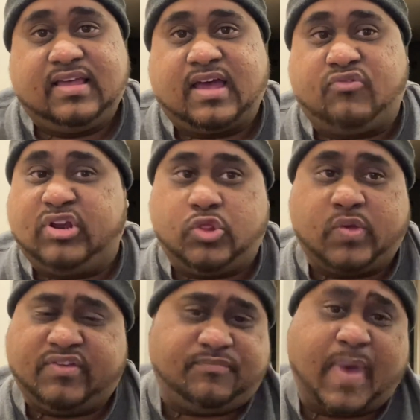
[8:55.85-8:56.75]
I really don't
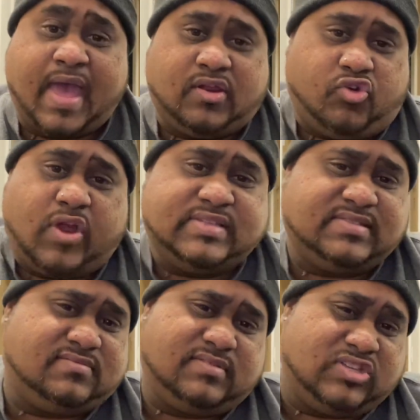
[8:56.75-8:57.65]
give bad grades
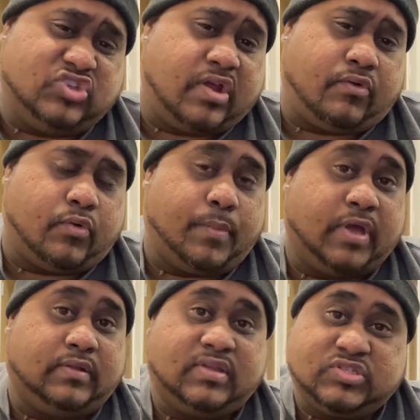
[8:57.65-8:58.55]
in general, but
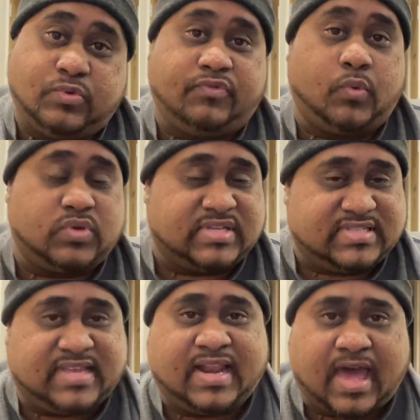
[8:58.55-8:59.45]
this movie was a
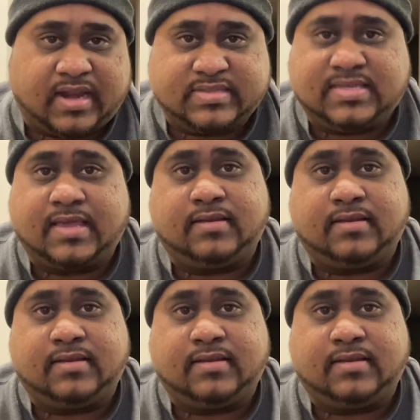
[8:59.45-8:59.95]
10 out of 10.